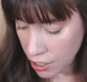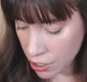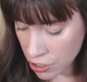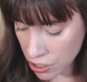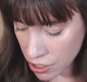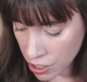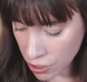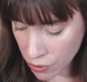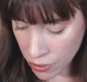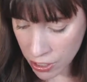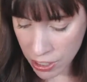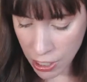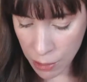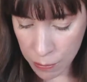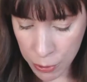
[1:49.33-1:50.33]
Here's another
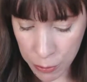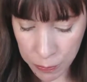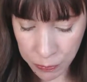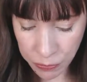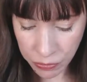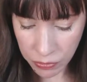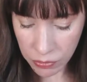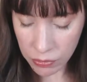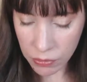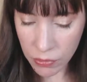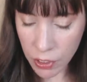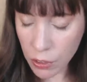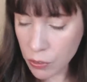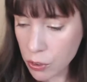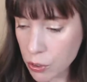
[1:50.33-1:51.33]
example.
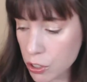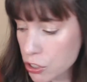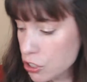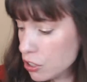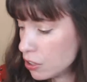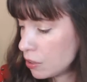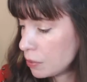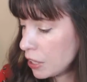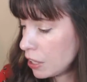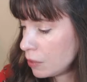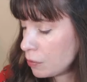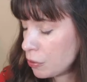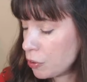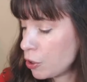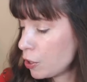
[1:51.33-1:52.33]
Of course, you know,
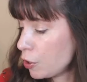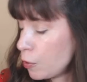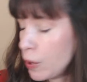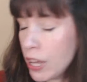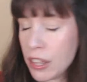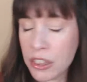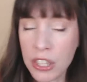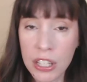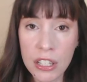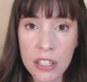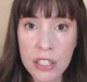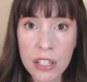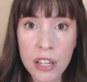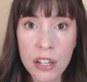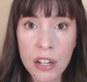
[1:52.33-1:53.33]
I'm throwing away
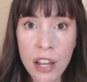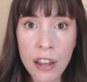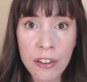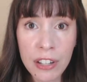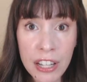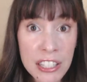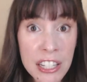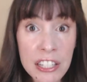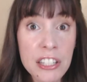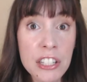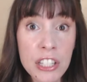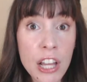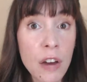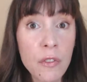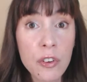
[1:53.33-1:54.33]
things that as I
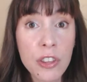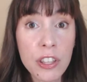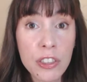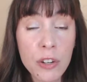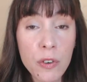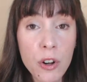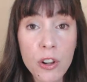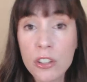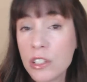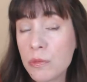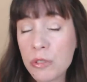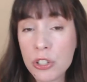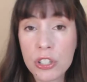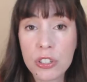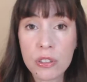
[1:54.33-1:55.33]
discover that they're old,
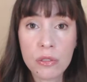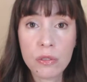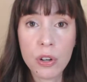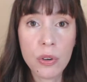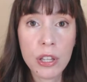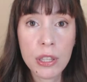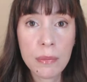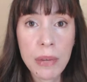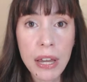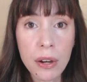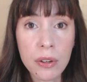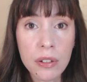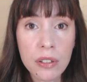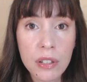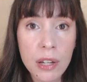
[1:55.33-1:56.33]
I'm just throwing them
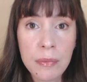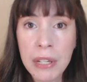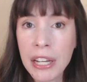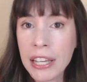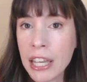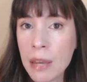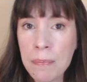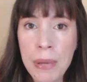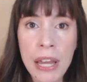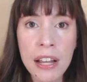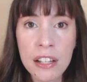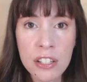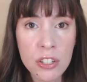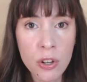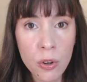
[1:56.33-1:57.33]
out. I mean, I can't
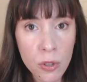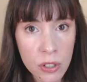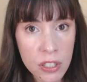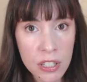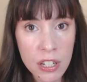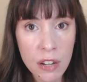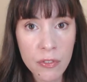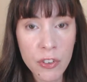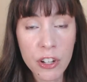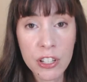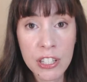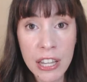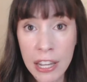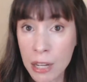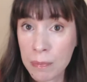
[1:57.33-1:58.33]
pass old stuff
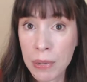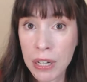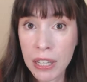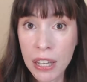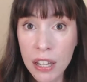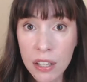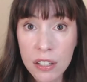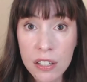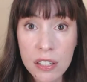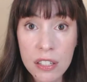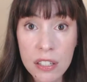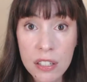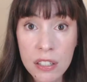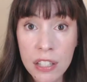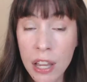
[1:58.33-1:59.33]
on to anybody
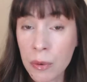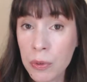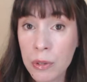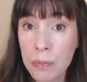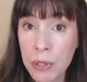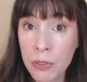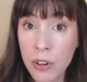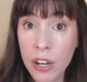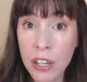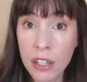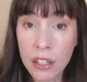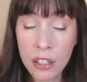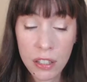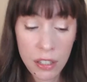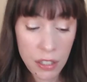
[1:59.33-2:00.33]
else. That wouldn't be
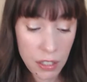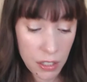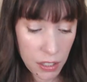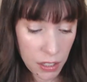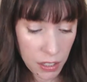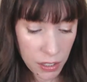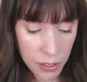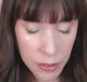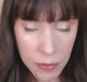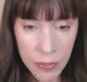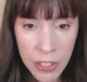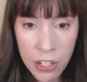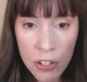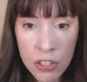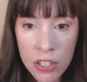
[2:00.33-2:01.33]
right.
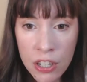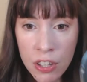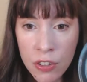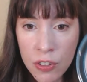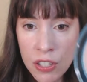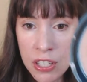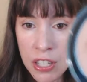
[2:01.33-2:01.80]
Here's another